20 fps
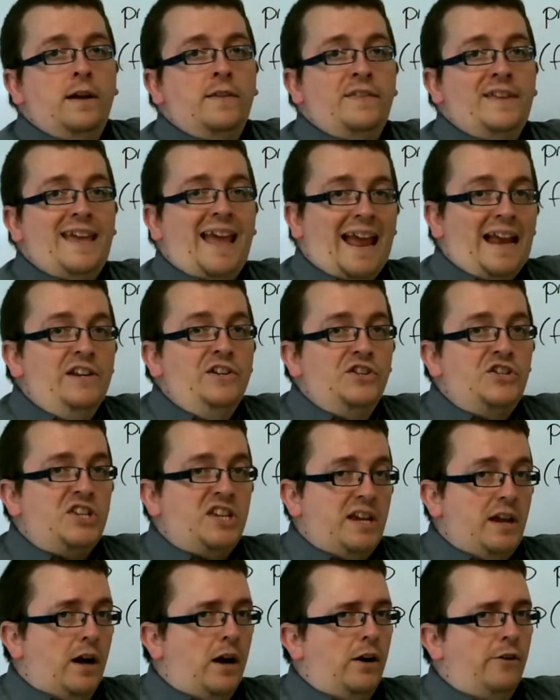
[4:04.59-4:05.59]
the
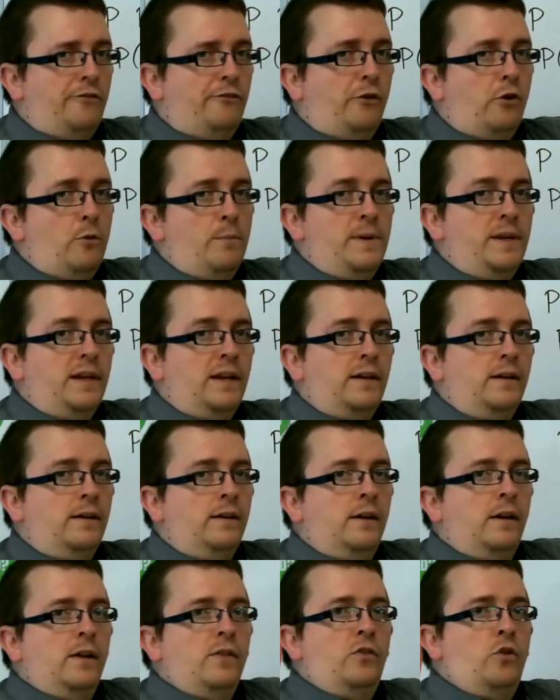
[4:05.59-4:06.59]
nCr formula,
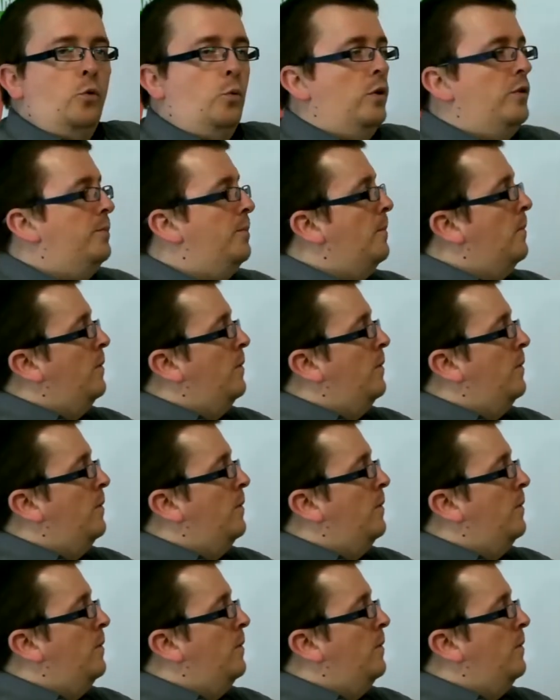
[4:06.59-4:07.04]
that